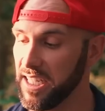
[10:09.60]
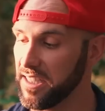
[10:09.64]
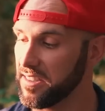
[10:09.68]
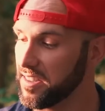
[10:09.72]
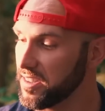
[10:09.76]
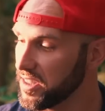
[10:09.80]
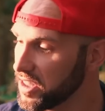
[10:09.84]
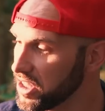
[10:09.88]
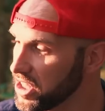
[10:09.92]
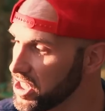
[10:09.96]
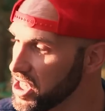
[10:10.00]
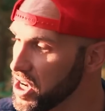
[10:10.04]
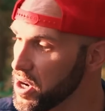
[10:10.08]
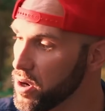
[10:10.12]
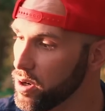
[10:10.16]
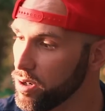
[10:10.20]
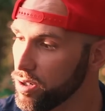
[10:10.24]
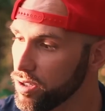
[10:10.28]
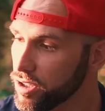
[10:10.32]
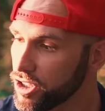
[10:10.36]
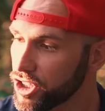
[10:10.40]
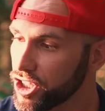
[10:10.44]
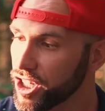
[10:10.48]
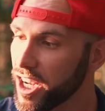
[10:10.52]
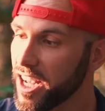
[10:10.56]
It's
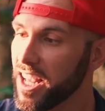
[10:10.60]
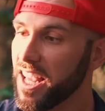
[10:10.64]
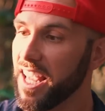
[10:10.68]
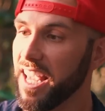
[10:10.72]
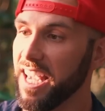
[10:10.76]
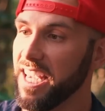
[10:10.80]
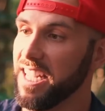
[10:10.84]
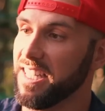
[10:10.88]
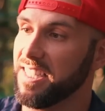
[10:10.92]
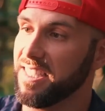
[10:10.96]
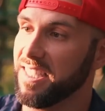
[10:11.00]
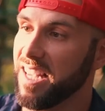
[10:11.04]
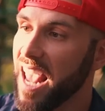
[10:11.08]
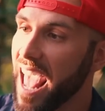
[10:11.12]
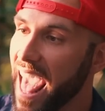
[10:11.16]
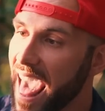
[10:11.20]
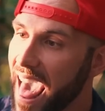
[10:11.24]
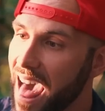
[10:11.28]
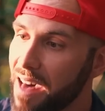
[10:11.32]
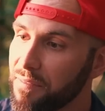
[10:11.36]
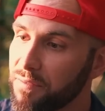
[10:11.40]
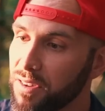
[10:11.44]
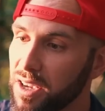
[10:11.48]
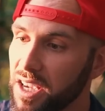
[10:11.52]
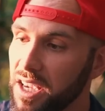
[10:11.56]
huge, it's
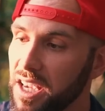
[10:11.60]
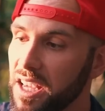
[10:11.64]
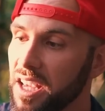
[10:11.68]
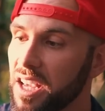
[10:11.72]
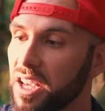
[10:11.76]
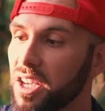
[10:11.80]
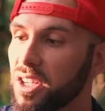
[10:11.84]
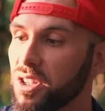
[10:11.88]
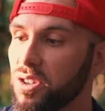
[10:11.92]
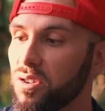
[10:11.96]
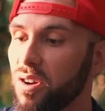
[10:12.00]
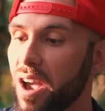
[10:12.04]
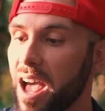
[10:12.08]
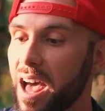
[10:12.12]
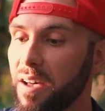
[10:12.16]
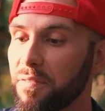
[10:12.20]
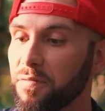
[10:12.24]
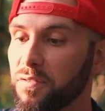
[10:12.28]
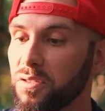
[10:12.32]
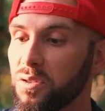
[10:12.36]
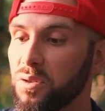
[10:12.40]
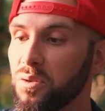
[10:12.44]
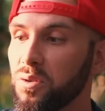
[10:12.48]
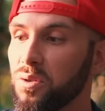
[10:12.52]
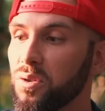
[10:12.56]
heavy, you
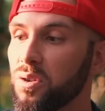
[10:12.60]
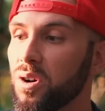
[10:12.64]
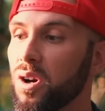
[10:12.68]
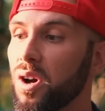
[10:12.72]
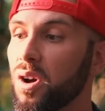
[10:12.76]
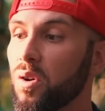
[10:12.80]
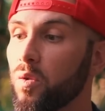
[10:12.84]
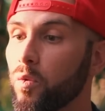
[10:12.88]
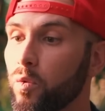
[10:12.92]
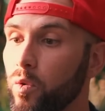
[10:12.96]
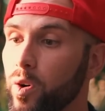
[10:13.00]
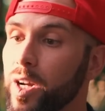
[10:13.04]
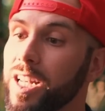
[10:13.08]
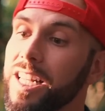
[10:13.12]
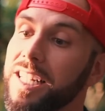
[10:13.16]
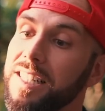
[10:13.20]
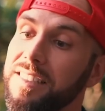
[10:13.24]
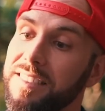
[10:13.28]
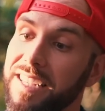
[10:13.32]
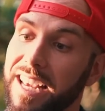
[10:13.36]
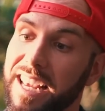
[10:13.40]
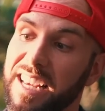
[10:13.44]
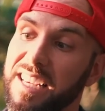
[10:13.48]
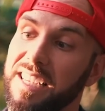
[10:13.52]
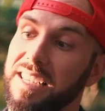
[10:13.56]
have to really
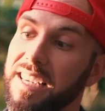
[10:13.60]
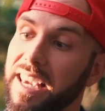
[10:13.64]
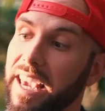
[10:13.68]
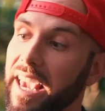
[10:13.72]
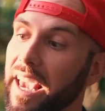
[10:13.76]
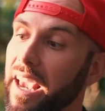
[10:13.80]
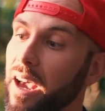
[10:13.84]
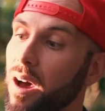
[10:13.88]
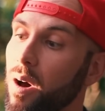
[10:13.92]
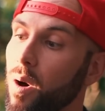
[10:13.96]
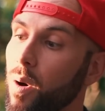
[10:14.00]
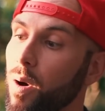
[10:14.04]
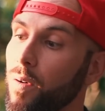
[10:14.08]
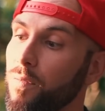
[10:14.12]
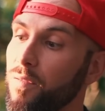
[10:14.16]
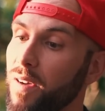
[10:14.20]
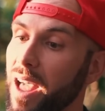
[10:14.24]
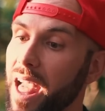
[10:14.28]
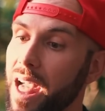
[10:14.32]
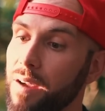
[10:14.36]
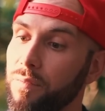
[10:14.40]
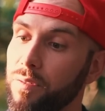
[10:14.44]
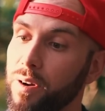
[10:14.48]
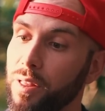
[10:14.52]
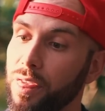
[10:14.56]
take care of
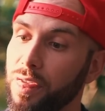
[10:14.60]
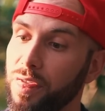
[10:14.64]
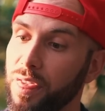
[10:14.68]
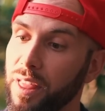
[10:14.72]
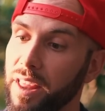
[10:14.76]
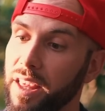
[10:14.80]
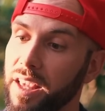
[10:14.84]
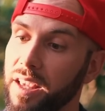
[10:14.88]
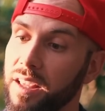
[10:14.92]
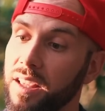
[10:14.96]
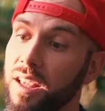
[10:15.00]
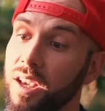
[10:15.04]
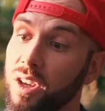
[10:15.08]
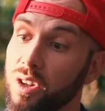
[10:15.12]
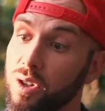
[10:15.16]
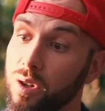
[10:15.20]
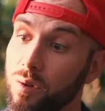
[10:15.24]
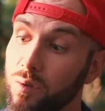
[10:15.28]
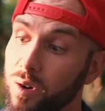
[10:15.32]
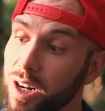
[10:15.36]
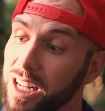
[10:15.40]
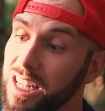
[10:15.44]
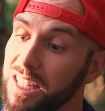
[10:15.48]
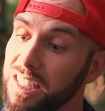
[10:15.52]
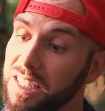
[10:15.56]
everything, you
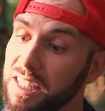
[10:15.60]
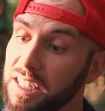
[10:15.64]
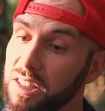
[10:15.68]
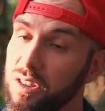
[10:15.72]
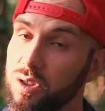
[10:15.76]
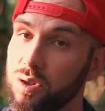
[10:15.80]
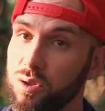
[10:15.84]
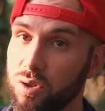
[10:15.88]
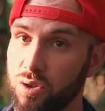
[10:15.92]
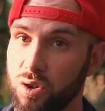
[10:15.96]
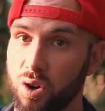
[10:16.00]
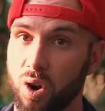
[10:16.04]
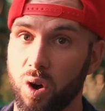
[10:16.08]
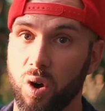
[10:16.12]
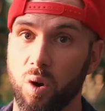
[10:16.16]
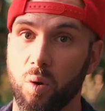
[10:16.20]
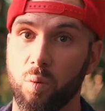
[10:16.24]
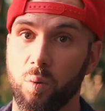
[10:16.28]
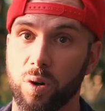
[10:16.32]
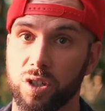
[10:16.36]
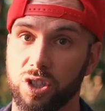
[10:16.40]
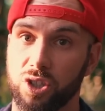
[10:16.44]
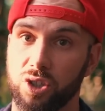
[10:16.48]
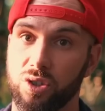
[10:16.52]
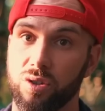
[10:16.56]
really need to know
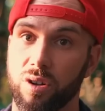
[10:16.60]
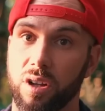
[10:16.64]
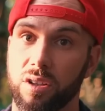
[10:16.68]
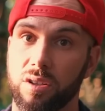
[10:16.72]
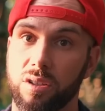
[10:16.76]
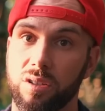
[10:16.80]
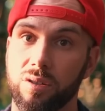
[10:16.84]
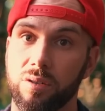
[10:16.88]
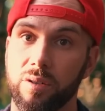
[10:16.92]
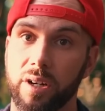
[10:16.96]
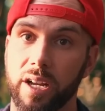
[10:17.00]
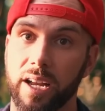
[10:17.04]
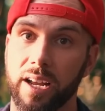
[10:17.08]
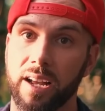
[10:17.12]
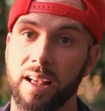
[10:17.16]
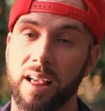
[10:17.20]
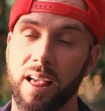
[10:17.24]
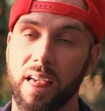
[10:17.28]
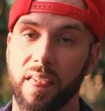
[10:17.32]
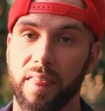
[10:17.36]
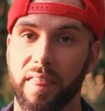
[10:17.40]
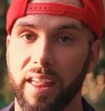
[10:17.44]
what you are doing.